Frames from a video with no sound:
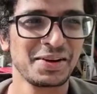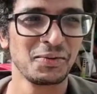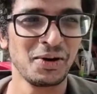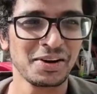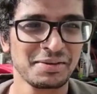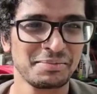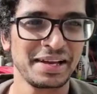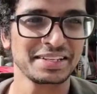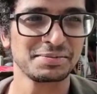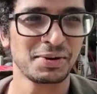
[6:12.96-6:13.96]
Welcome back
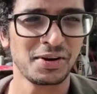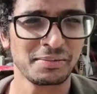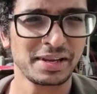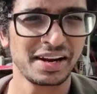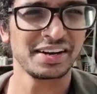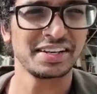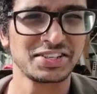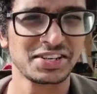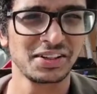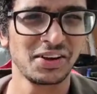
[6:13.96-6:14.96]
to ProAm-Garage
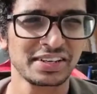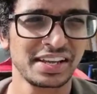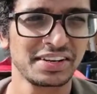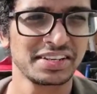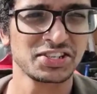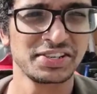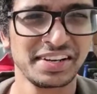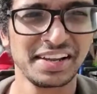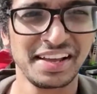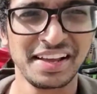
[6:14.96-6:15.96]
Lockdown Edition.
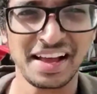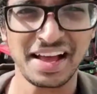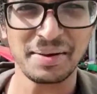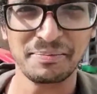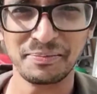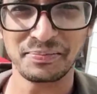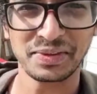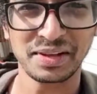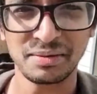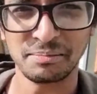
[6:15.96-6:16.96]

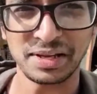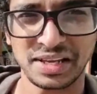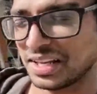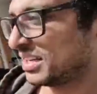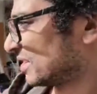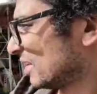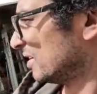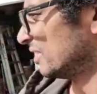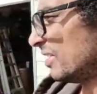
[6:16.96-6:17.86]
Me and Dylan